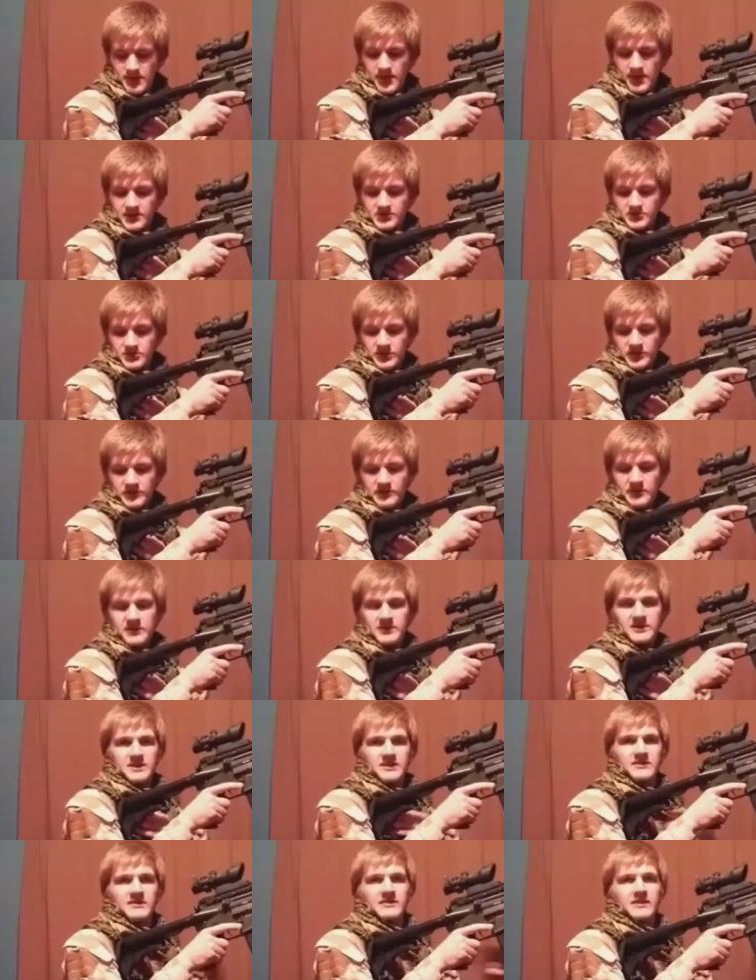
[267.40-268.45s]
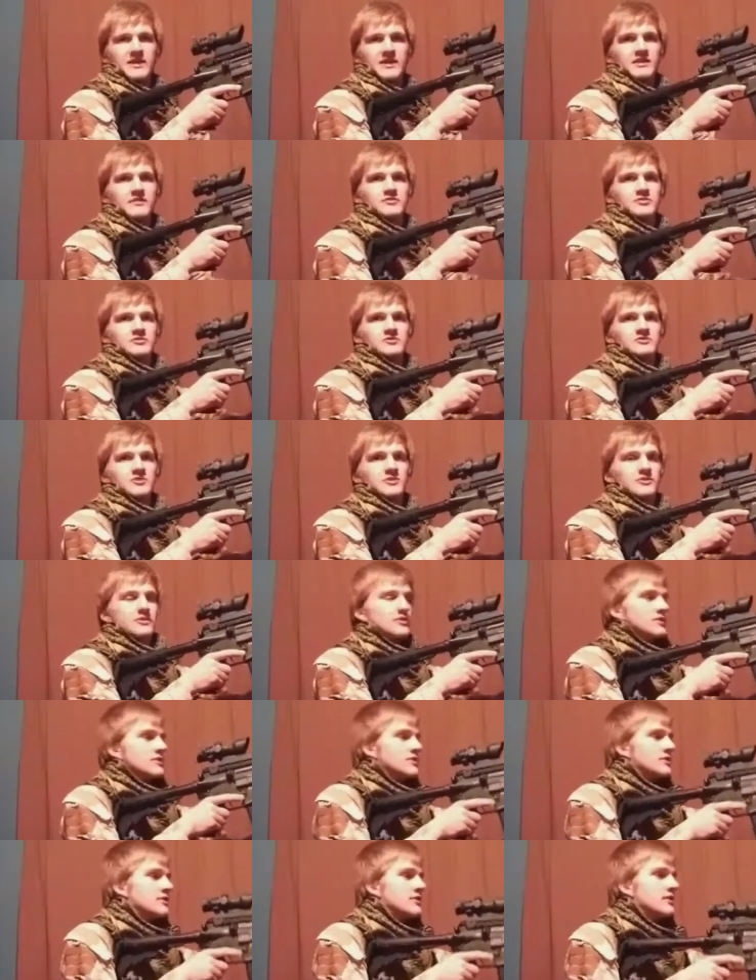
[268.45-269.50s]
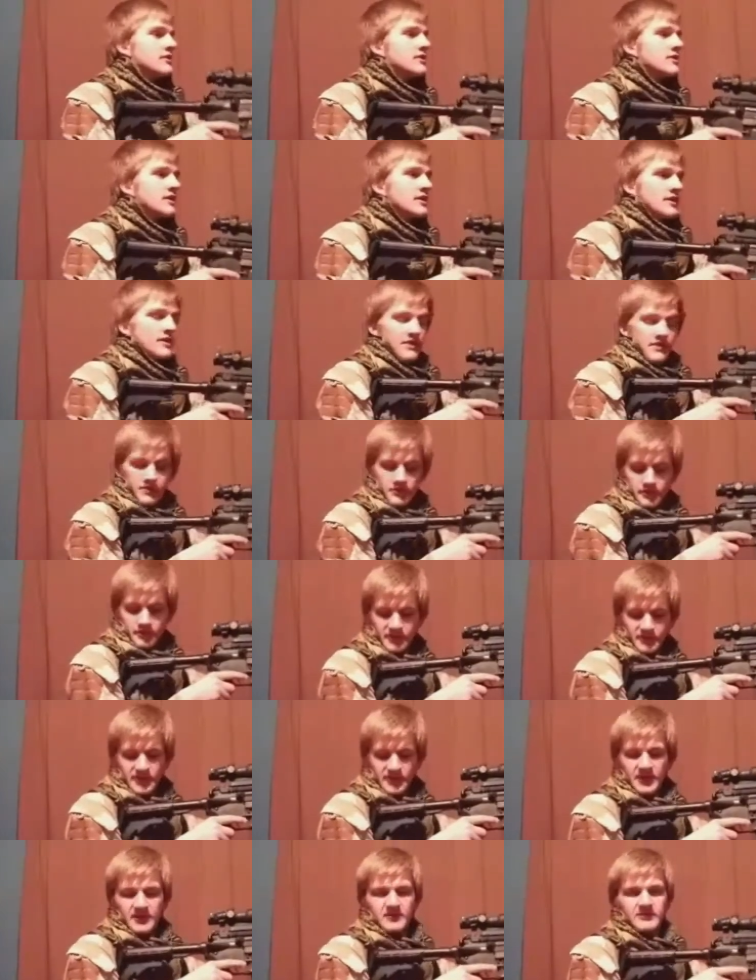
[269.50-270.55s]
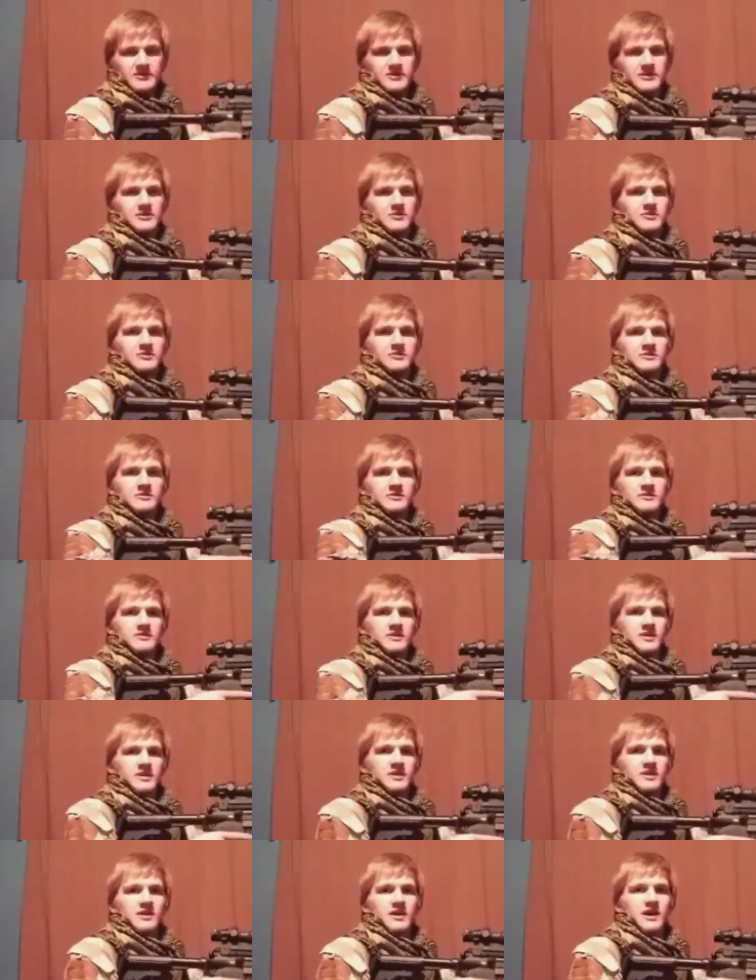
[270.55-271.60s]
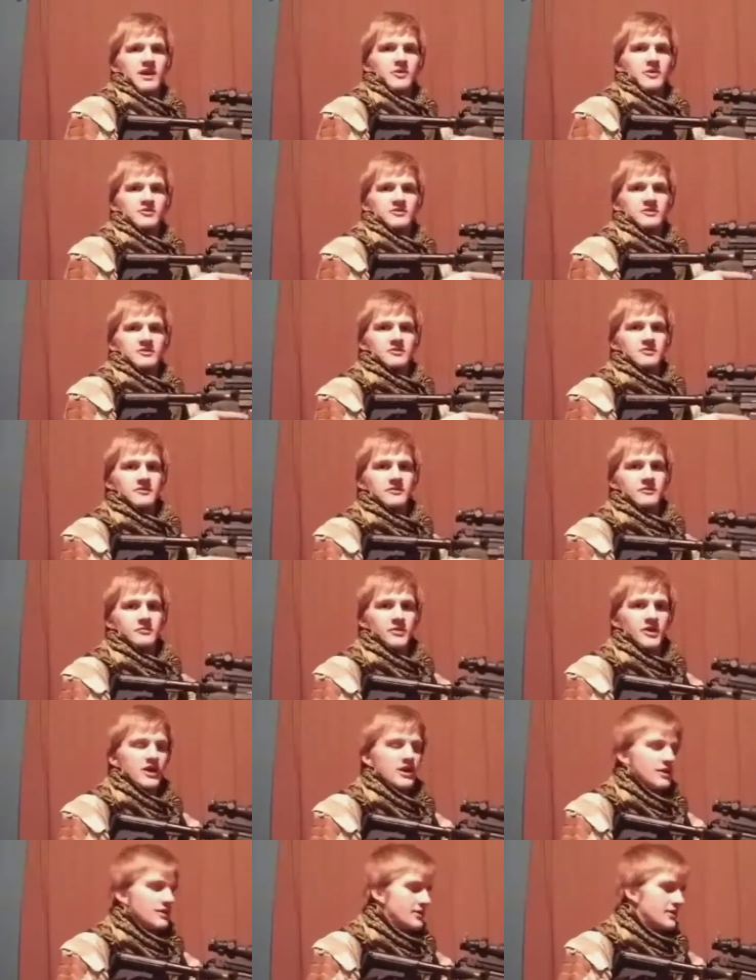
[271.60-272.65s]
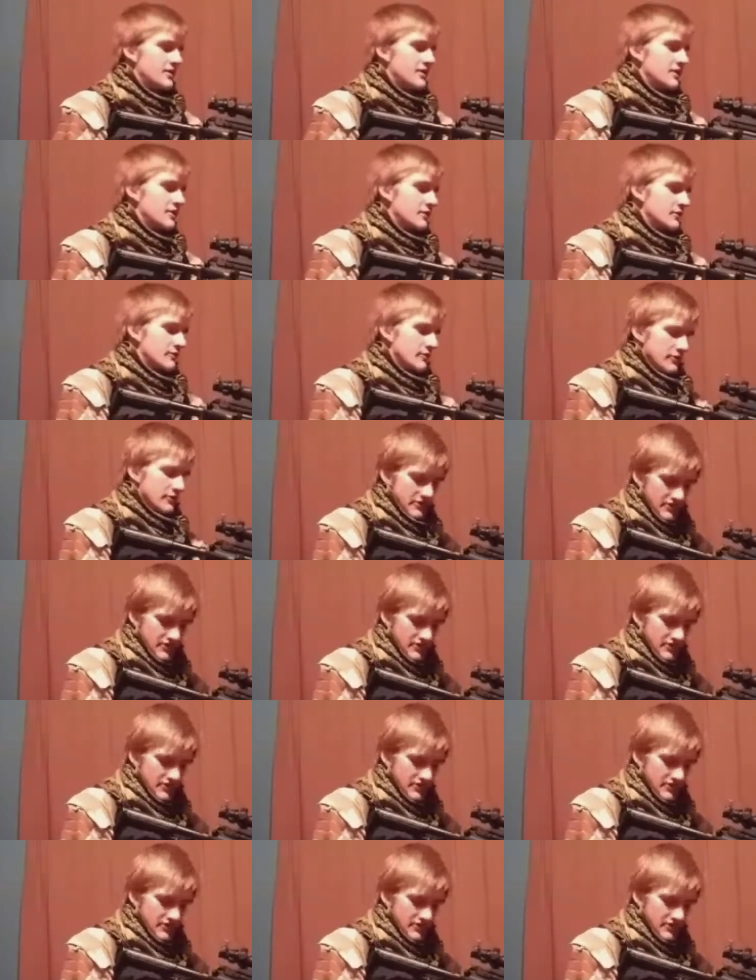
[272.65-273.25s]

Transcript: and just to the inside of your shoulder. There's a nice little housing spot for